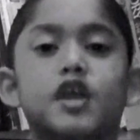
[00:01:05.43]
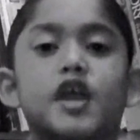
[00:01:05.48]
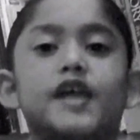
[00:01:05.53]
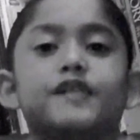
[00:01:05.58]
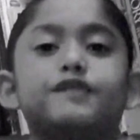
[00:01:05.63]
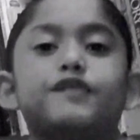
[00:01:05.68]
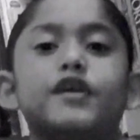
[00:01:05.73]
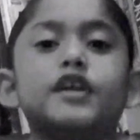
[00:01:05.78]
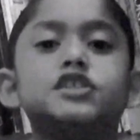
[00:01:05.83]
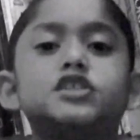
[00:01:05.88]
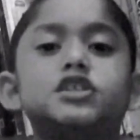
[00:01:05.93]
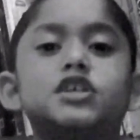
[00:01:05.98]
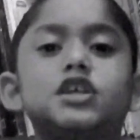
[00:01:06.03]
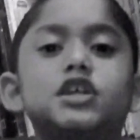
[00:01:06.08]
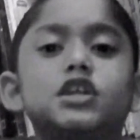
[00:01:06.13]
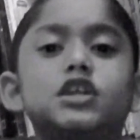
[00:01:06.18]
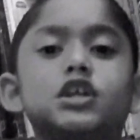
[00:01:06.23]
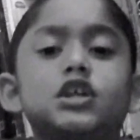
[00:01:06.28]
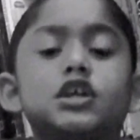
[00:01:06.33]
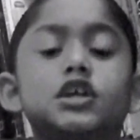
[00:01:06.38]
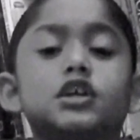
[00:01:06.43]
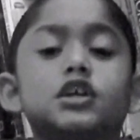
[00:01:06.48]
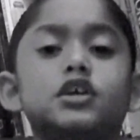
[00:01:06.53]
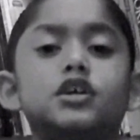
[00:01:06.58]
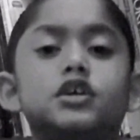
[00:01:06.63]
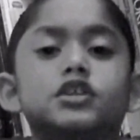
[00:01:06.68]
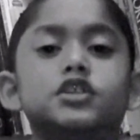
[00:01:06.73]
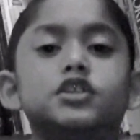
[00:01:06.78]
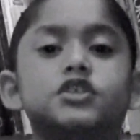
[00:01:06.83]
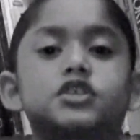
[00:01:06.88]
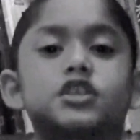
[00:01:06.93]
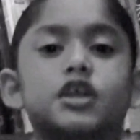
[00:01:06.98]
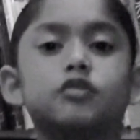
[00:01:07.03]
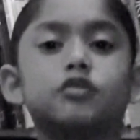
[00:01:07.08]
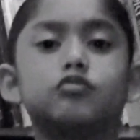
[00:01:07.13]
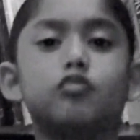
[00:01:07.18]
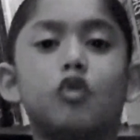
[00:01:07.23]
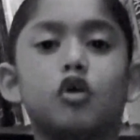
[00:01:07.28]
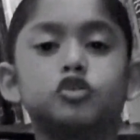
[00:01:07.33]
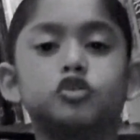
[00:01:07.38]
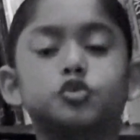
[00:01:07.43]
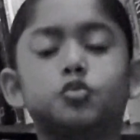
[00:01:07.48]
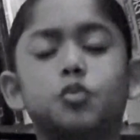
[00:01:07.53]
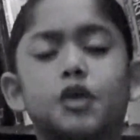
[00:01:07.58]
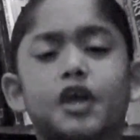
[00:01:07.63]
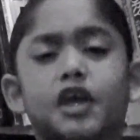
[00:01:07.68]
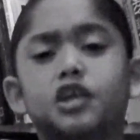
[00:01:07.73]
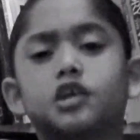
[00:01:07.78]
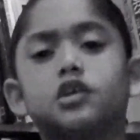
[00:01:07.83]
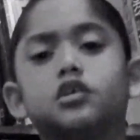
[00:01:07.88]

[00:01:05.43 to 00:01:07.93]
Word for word: Eventually, the skin rots away.